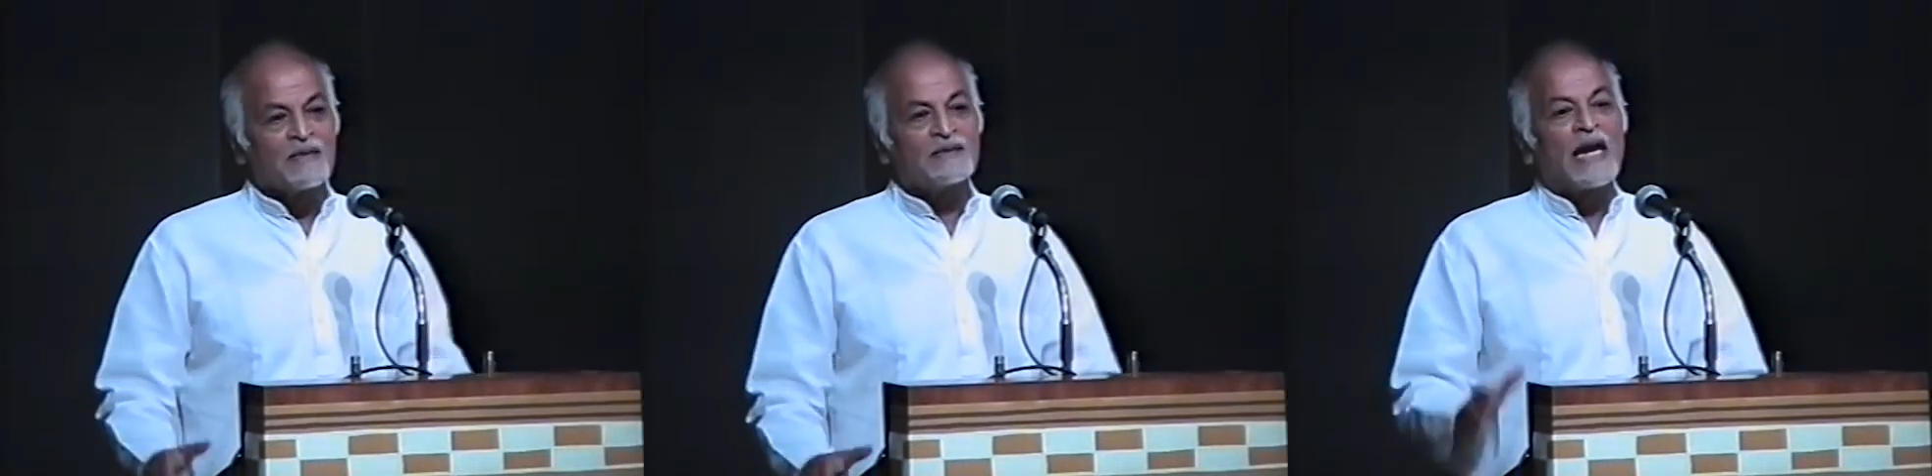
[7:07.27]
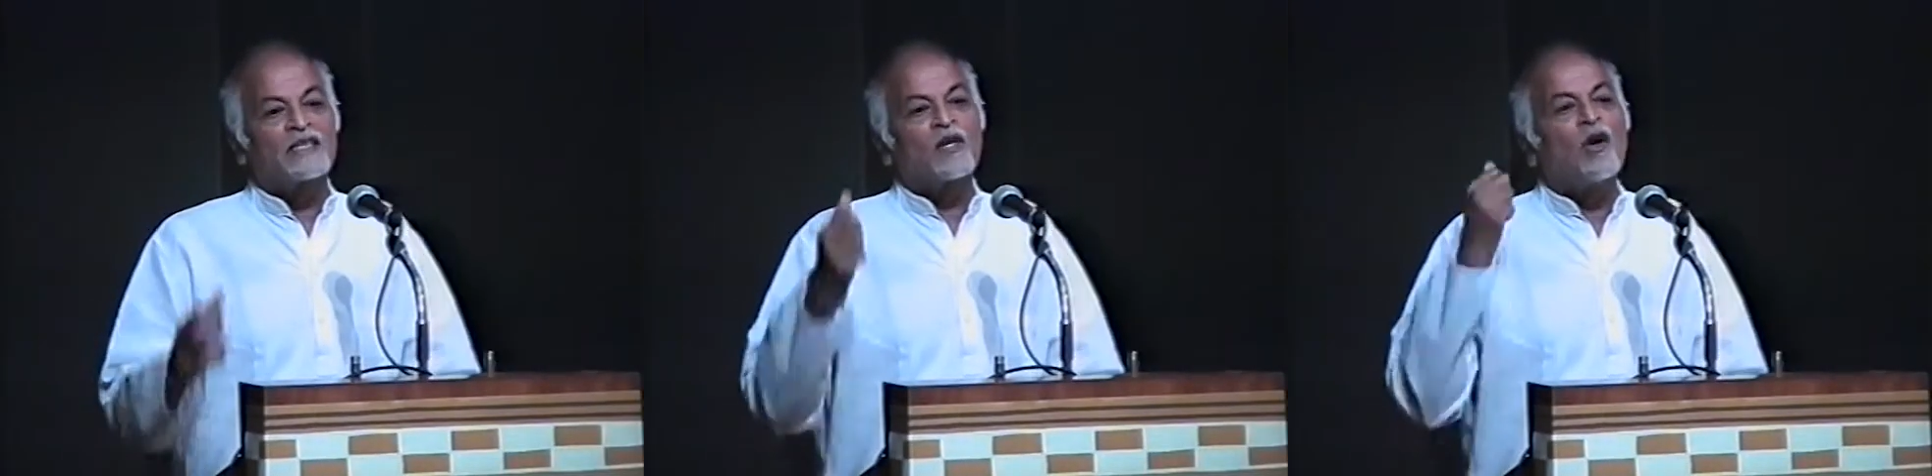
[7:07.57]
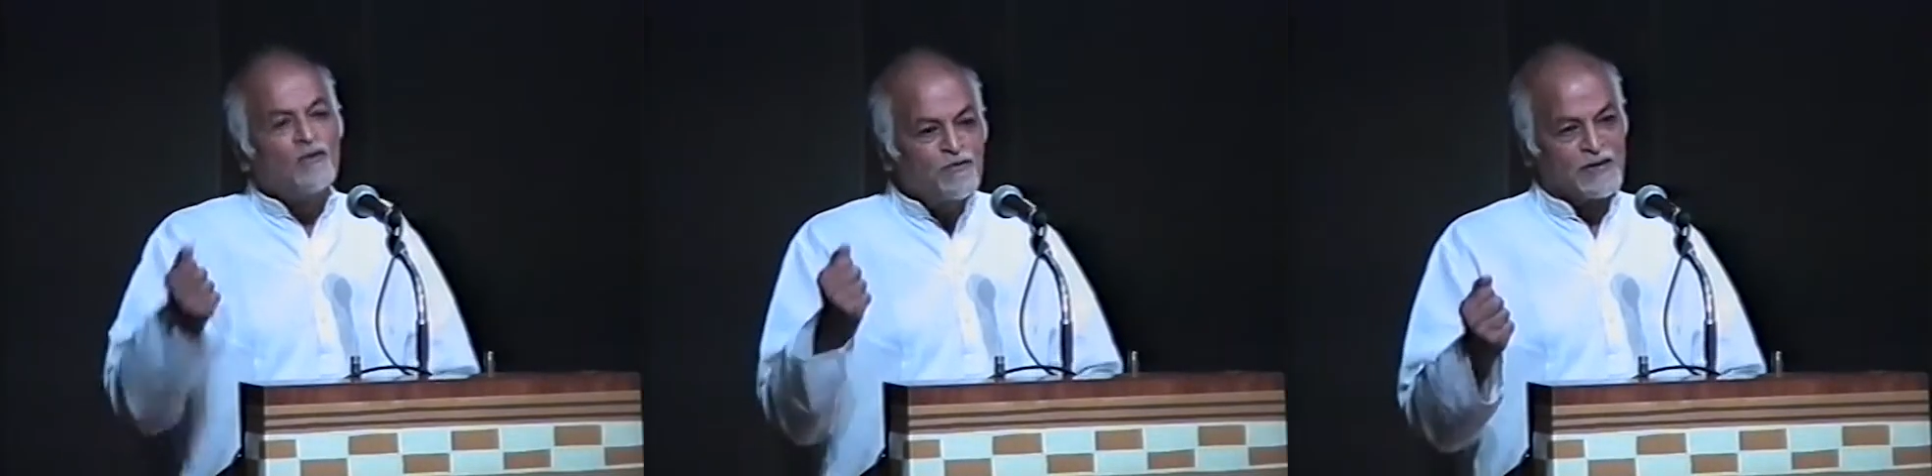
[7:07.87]
that
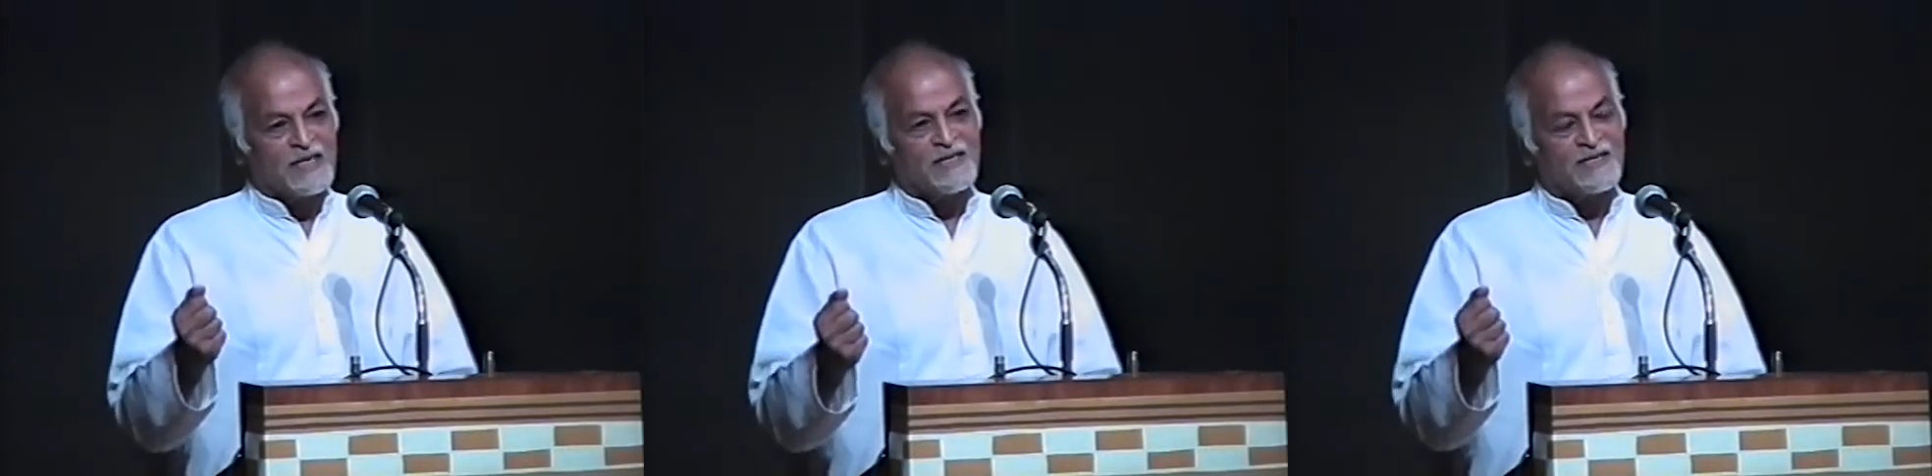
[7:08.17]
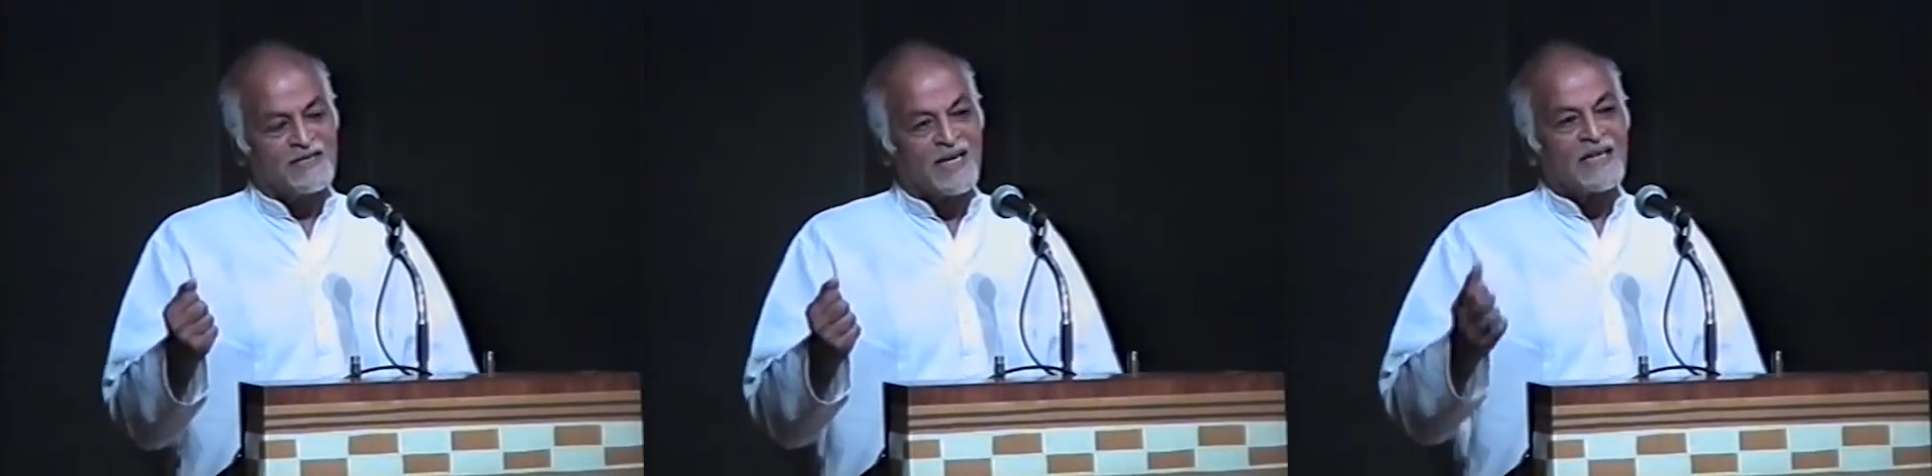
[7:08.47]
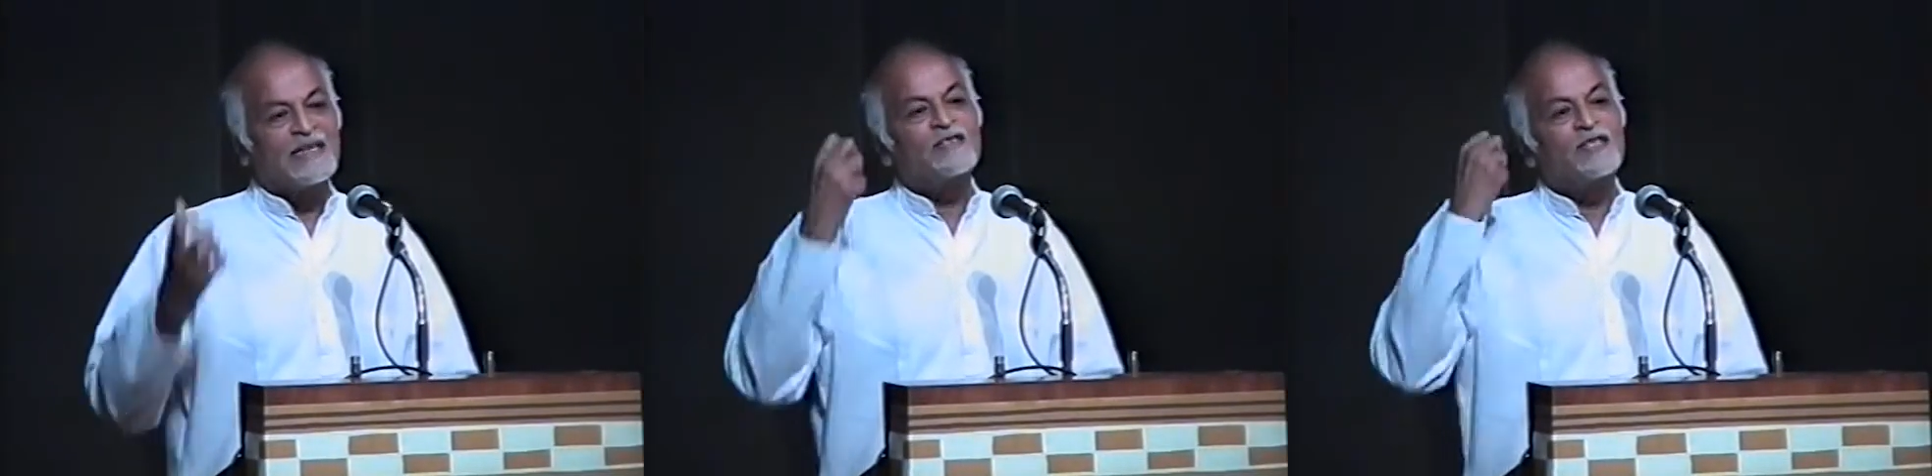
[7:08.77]
confidence,
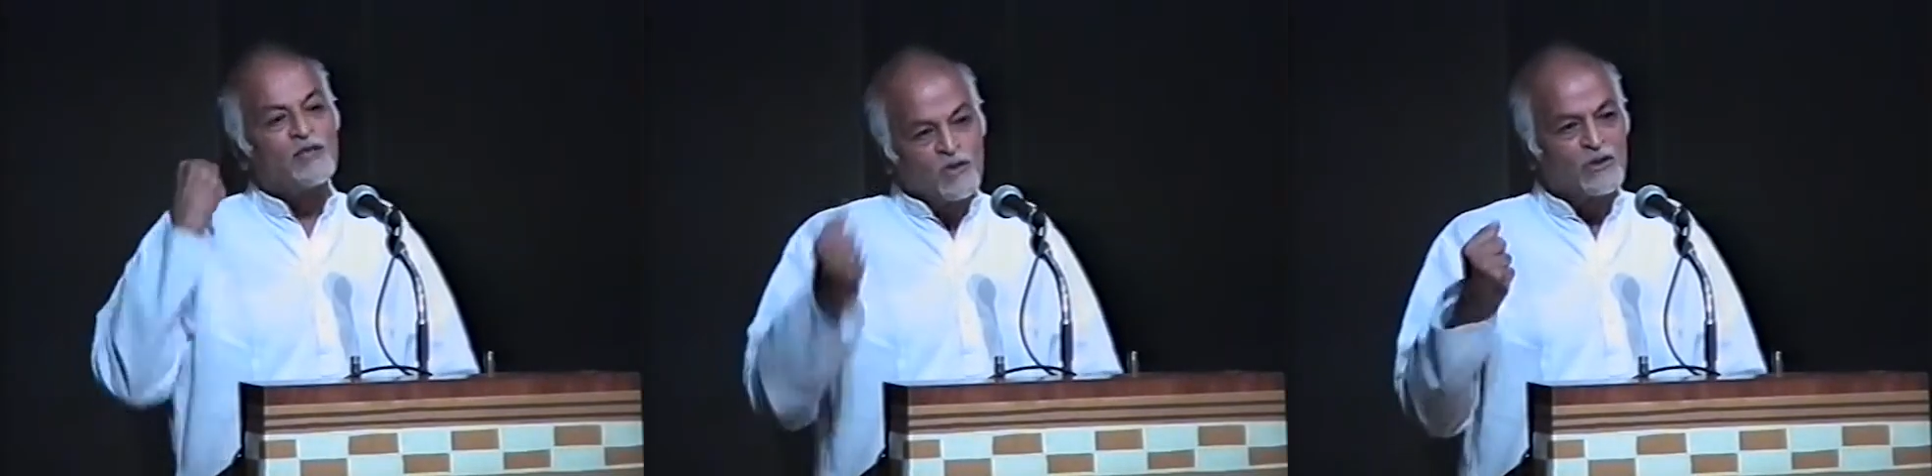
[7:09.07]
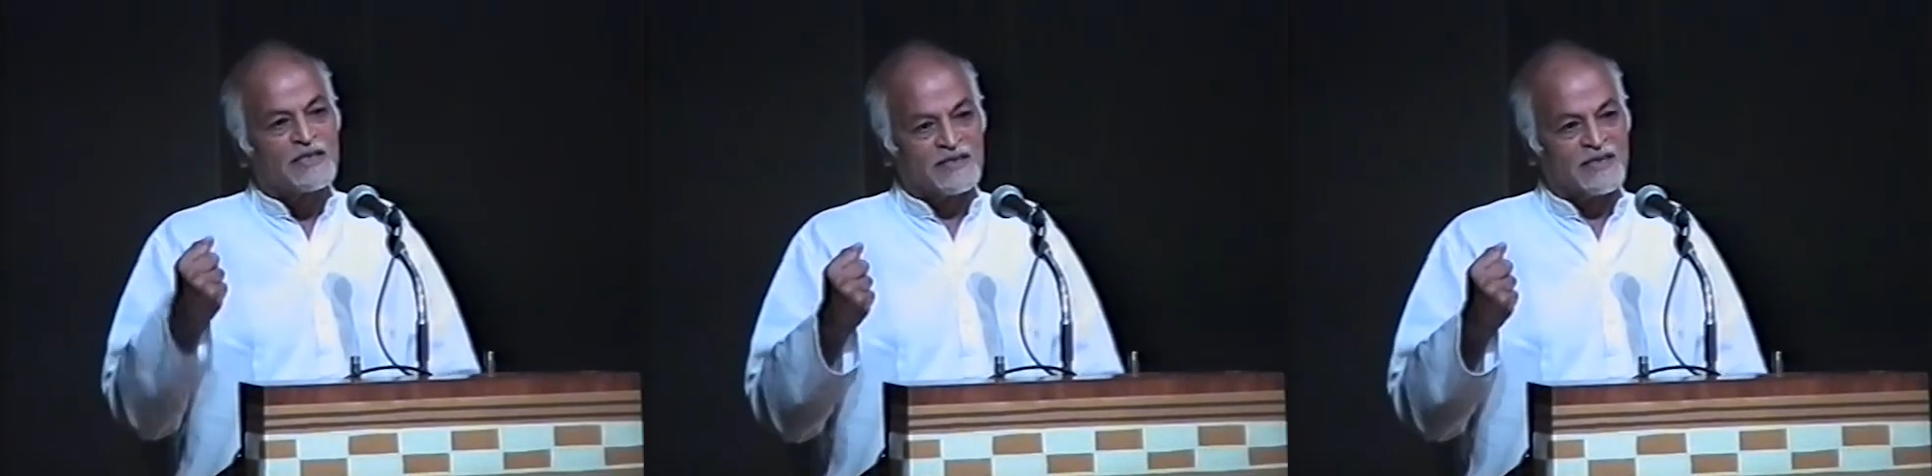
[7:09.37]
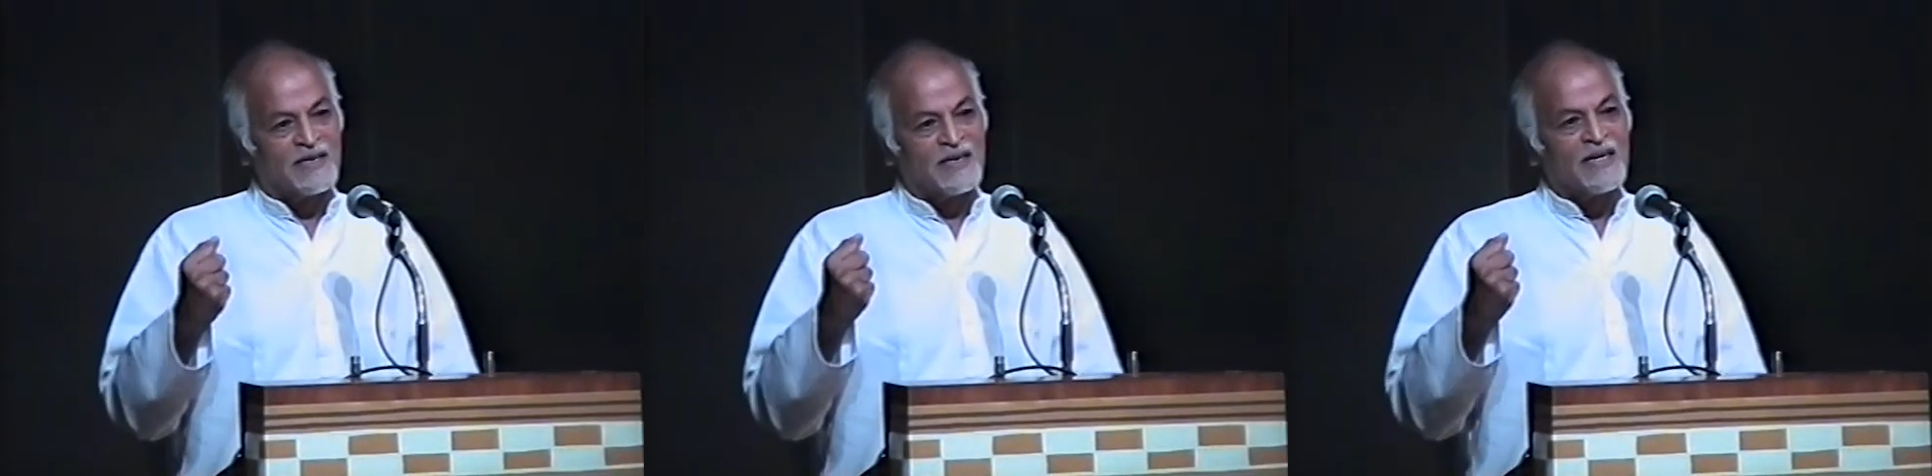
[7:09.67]
that security